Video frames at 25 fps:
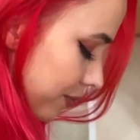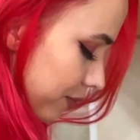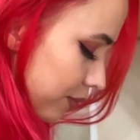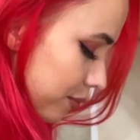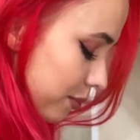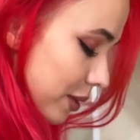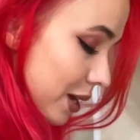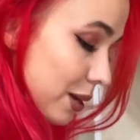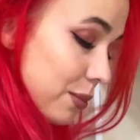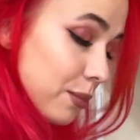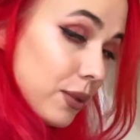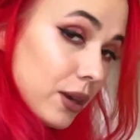
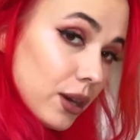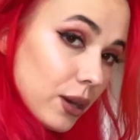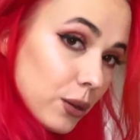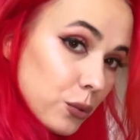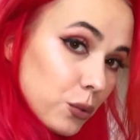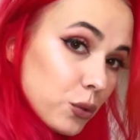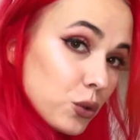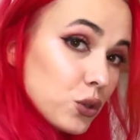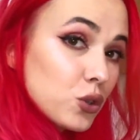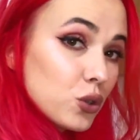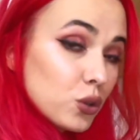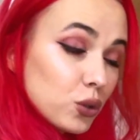Maybe
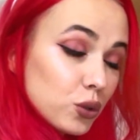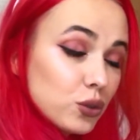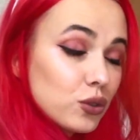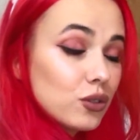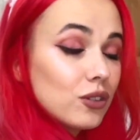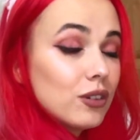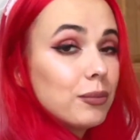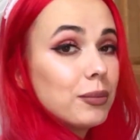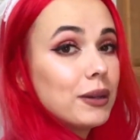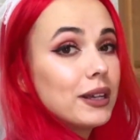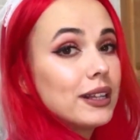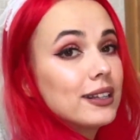we should
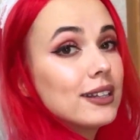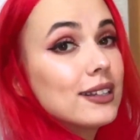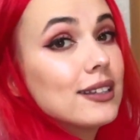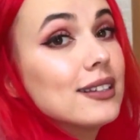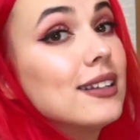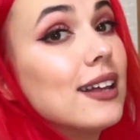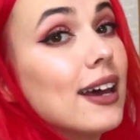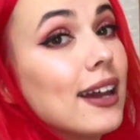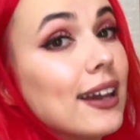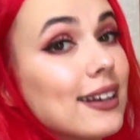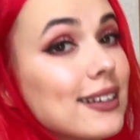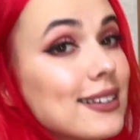repeat it
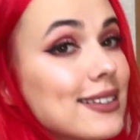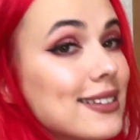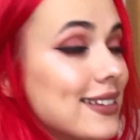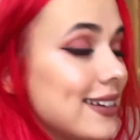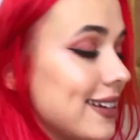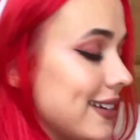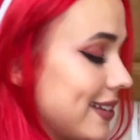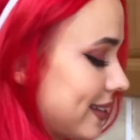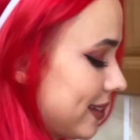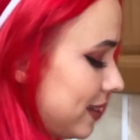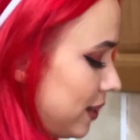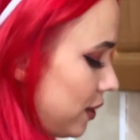like
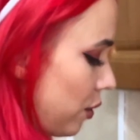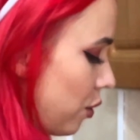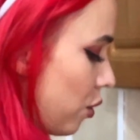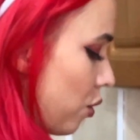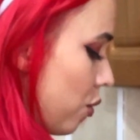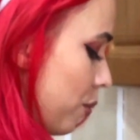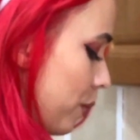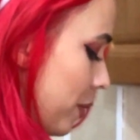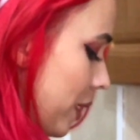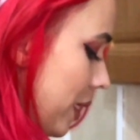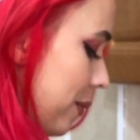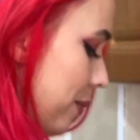6
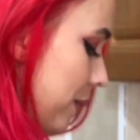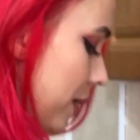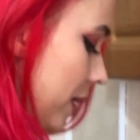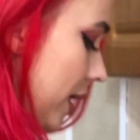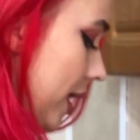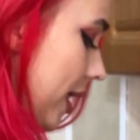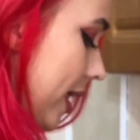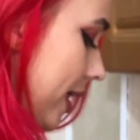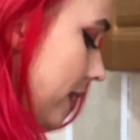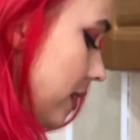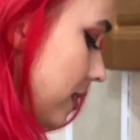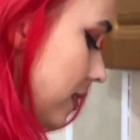or maybe 8